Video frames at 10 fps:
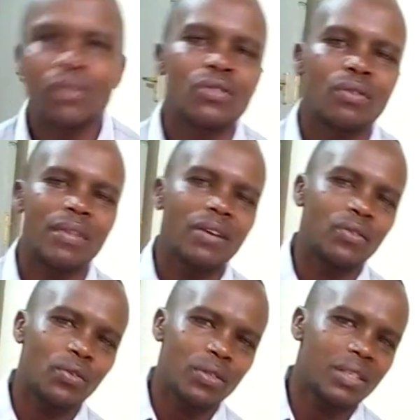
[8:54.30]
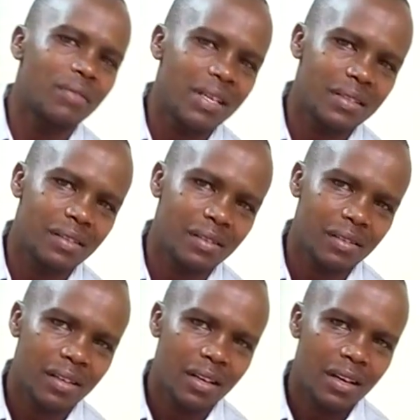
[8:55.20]
And we enjoy it,
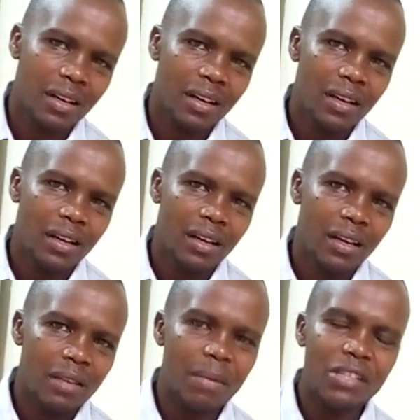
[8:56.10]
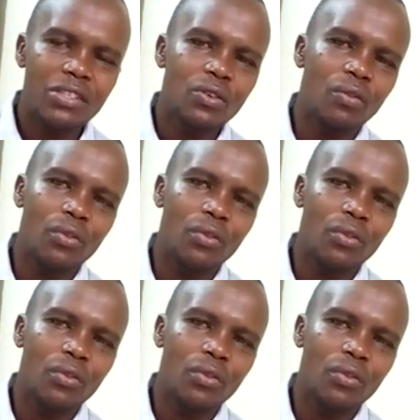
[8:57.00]
eating it.